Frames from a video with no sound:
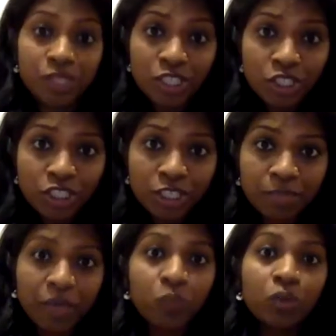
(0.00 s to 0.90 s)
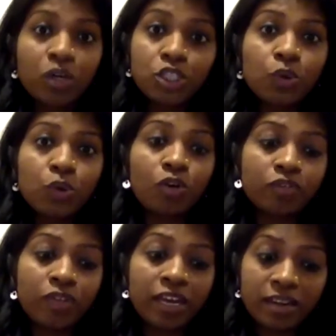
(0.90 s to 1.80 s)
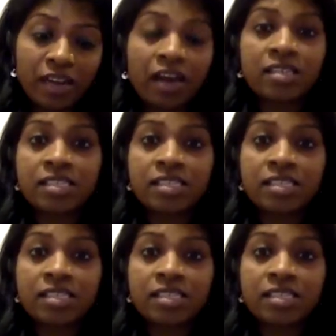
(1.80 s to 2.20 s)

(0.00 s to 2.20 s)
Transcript: and position by virtue of their